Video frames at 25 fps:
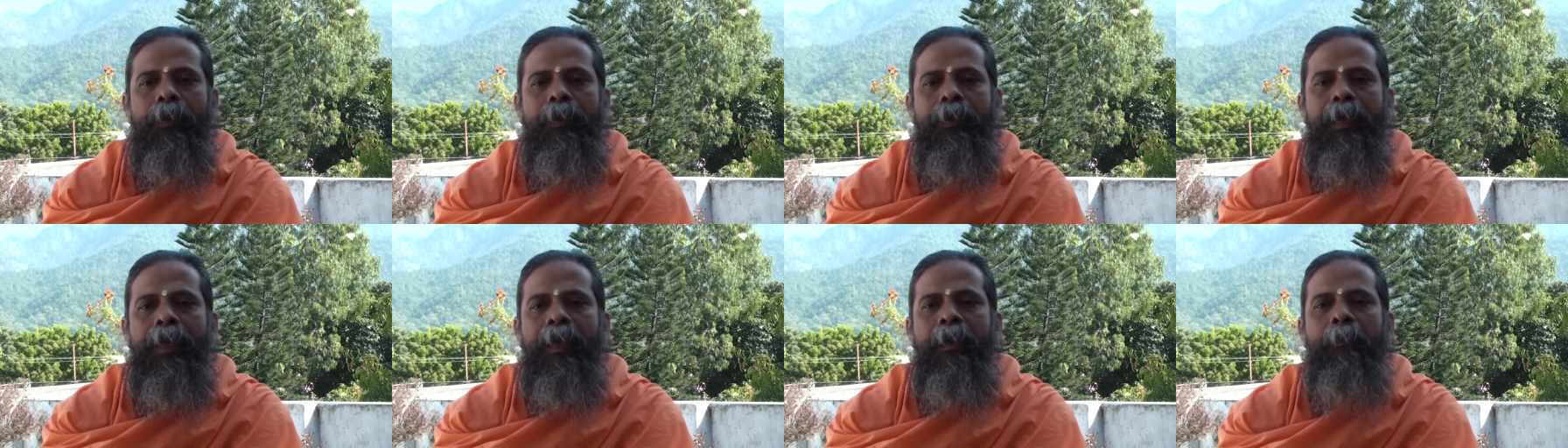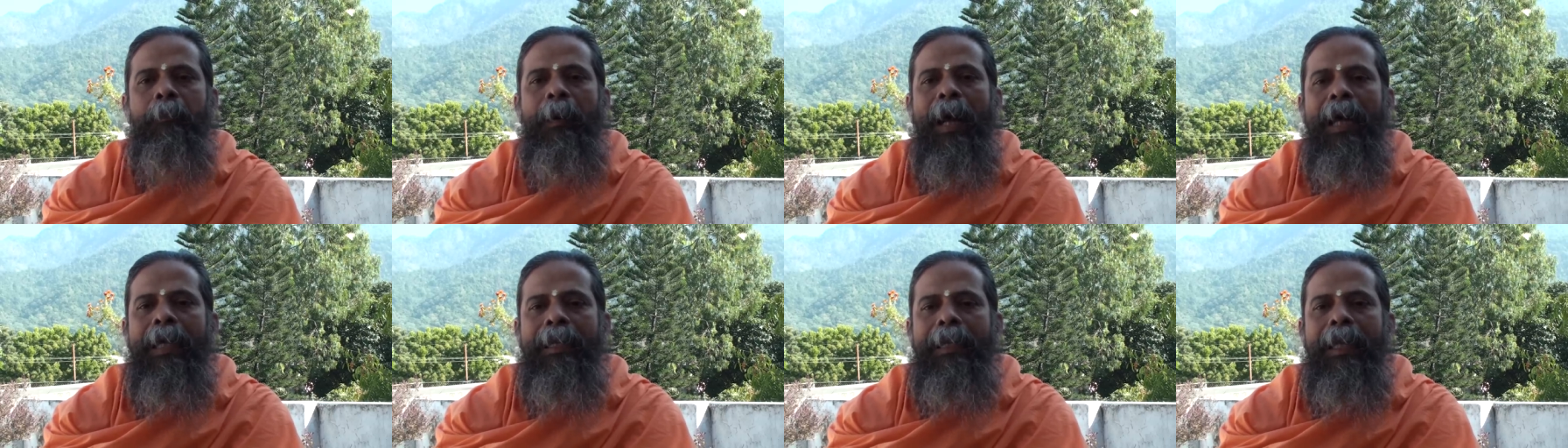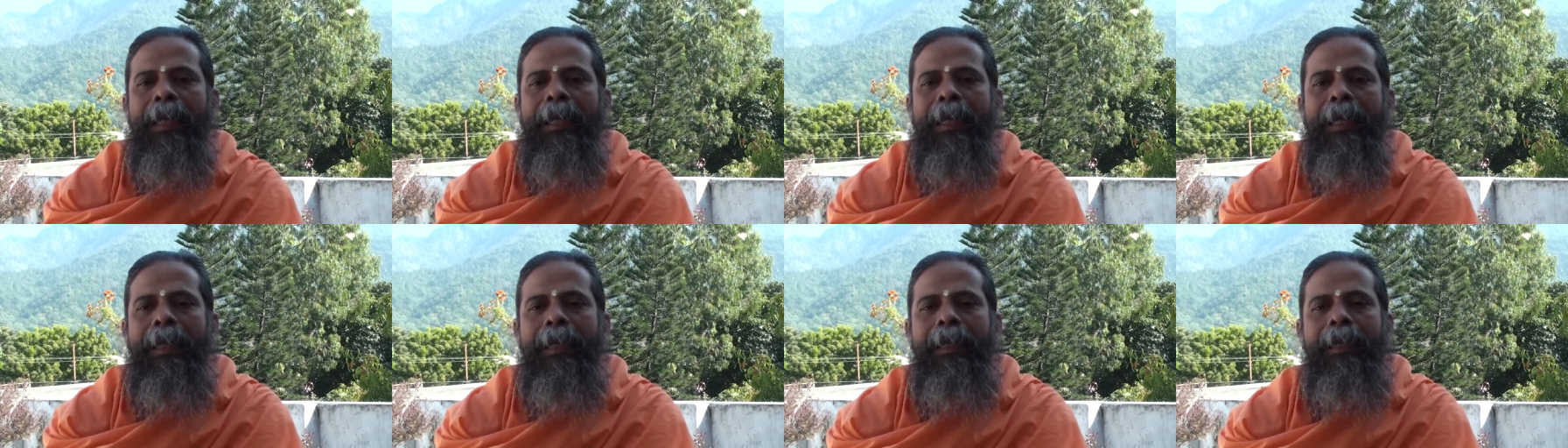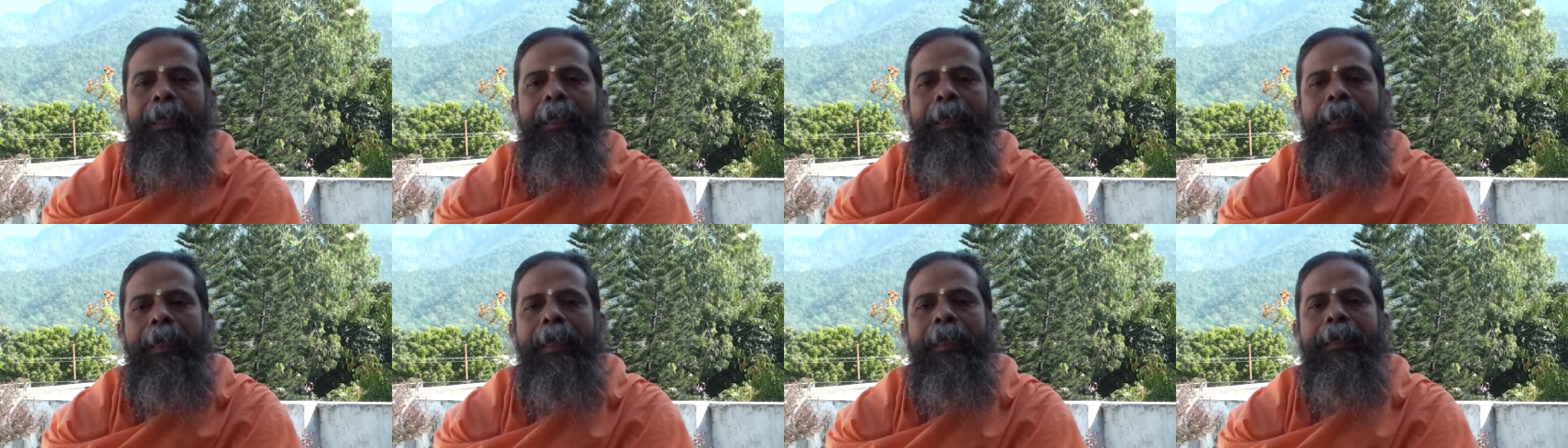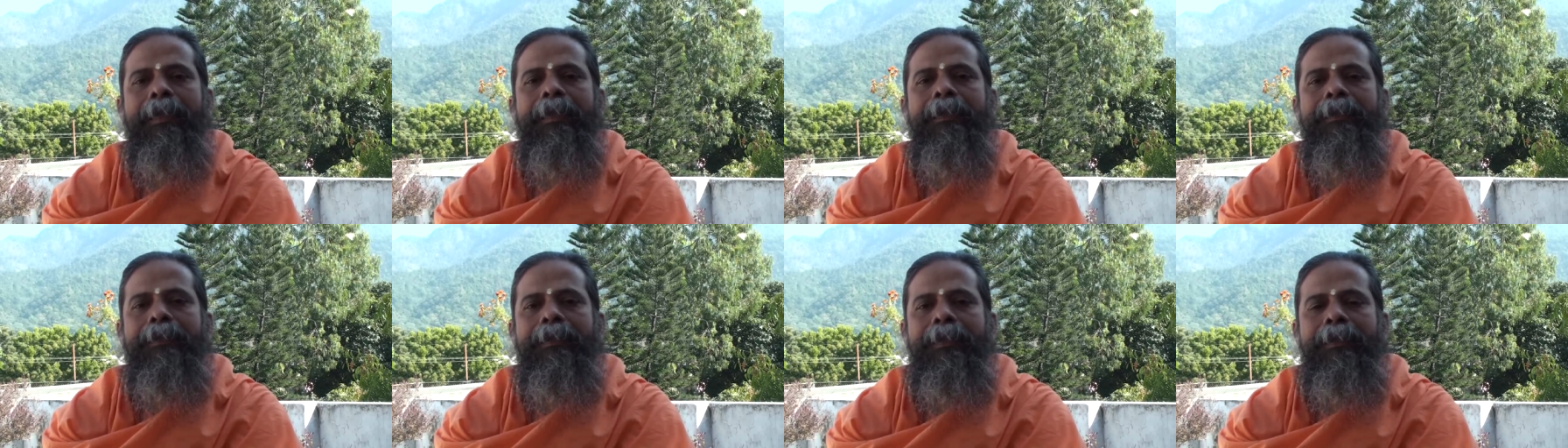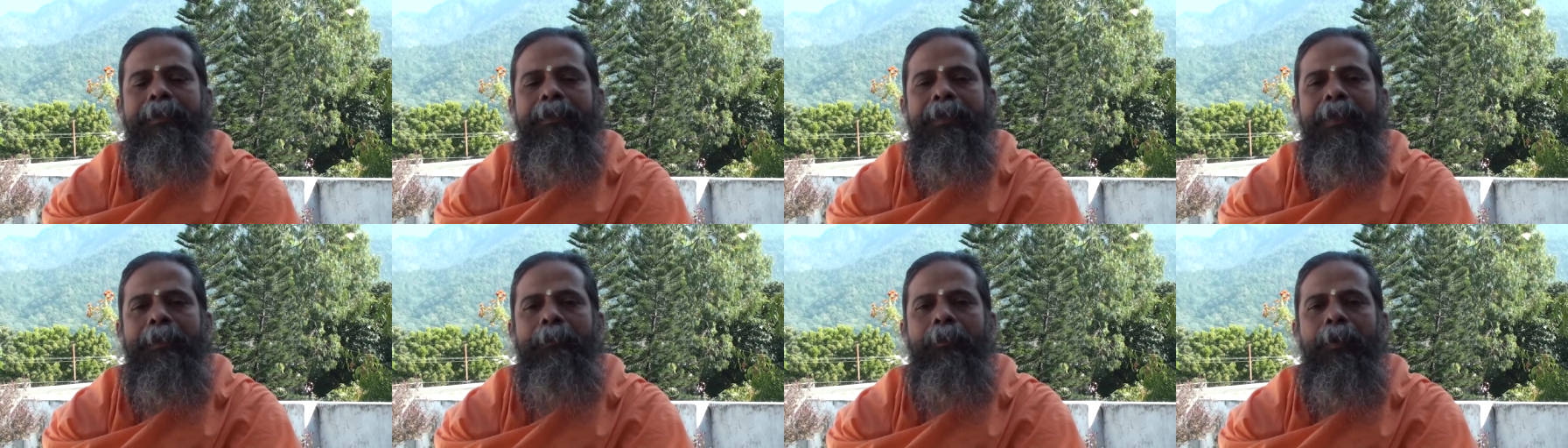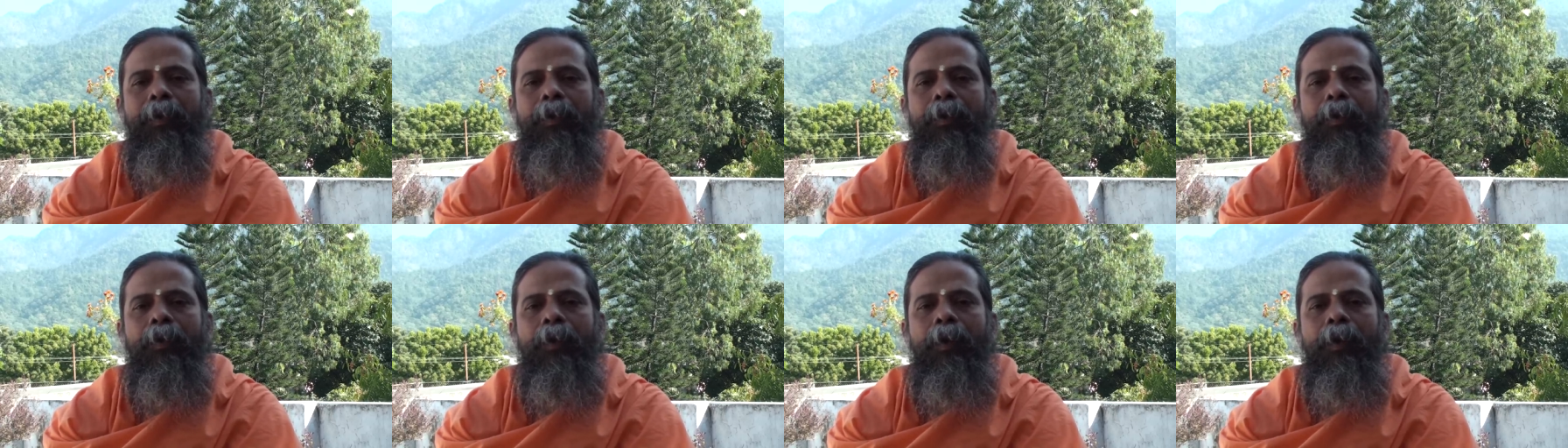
Then finally it is the Shiva,